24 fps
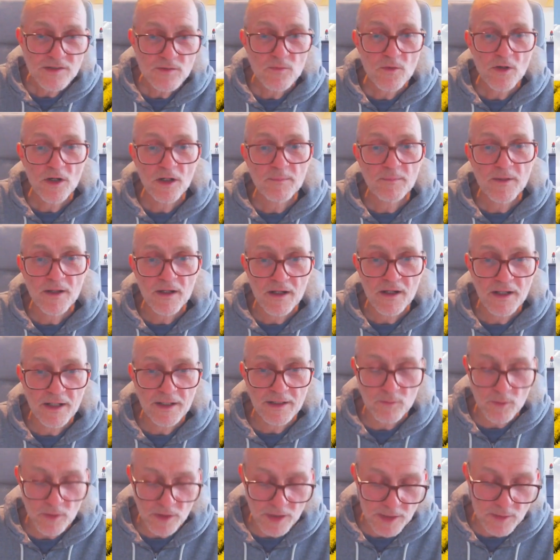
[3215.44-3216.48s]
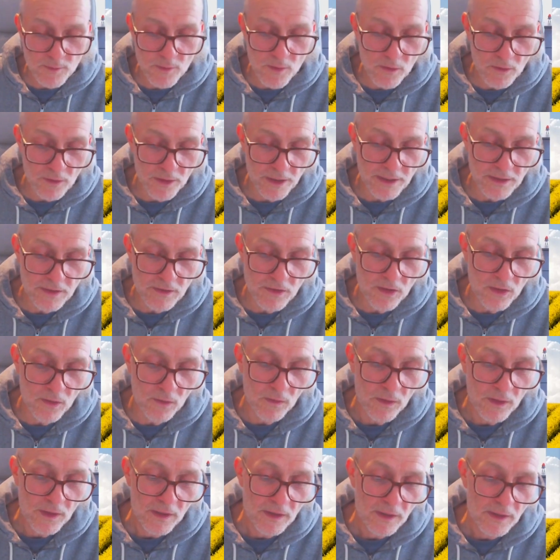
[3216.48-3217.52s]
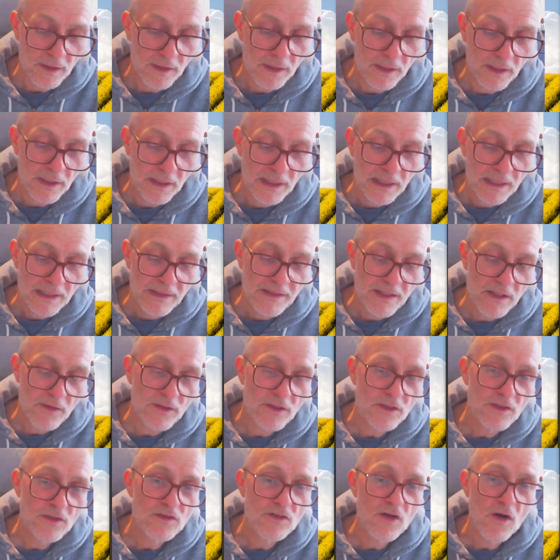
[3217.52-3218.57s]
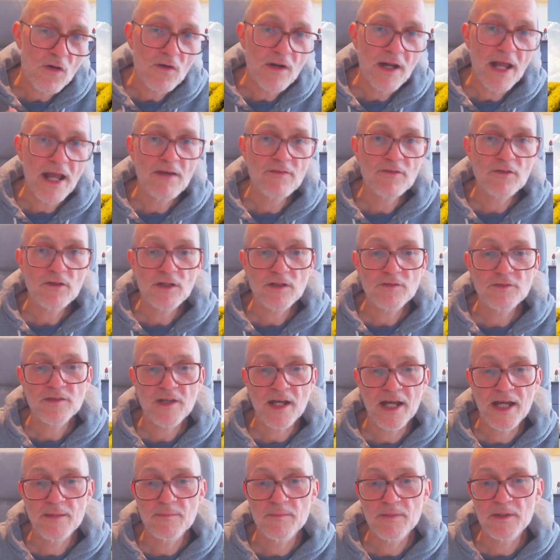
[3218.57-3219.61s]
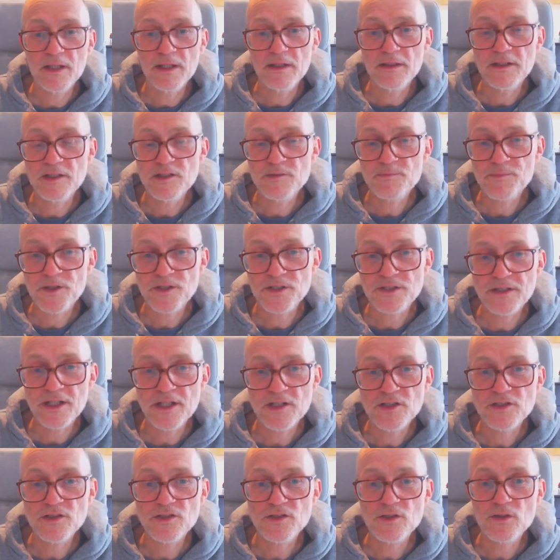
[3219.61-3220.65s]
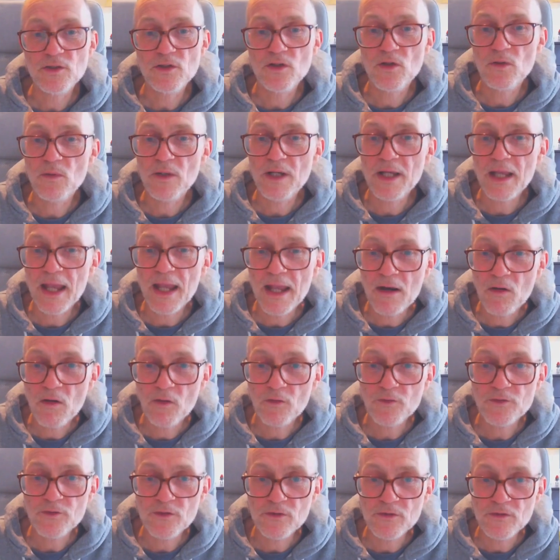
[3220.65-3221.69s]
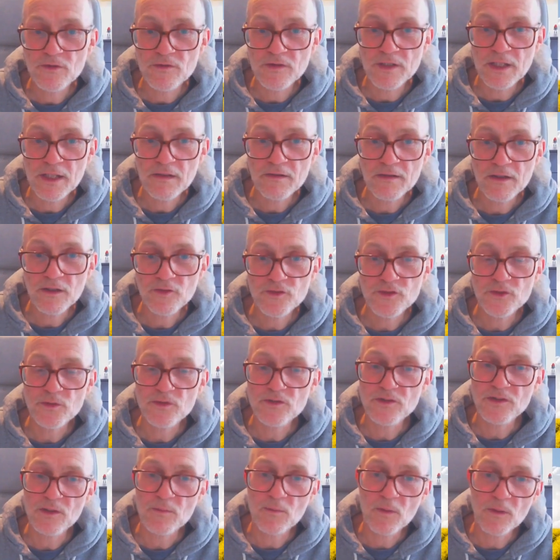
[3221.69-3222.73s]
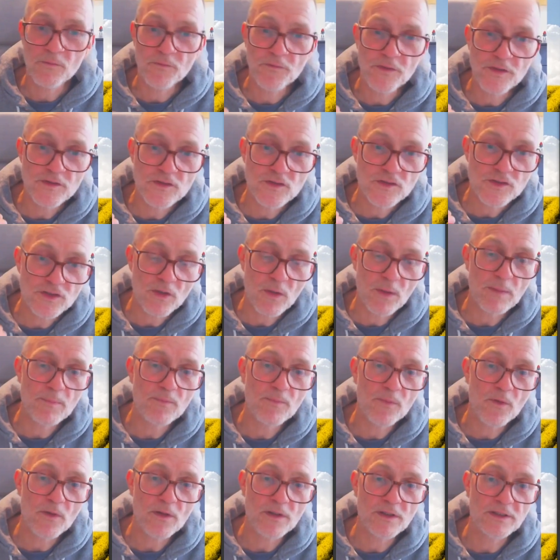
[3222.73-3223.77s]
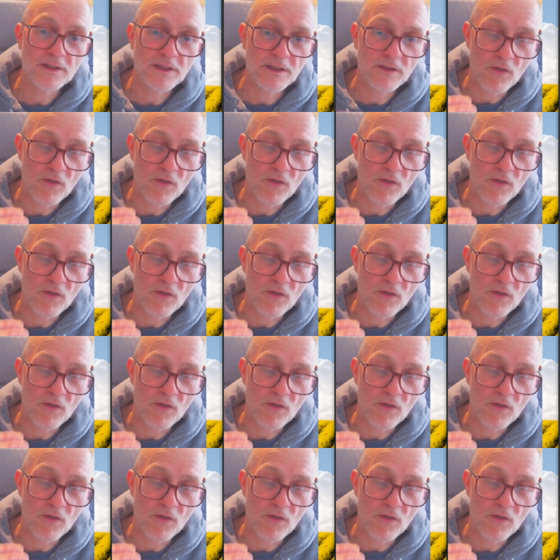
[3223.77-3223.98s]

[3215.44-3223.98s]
word behind it? What did we already know? Now, you don't have a lot of time in these presentations to go in all the details. You could say, well, this is so important and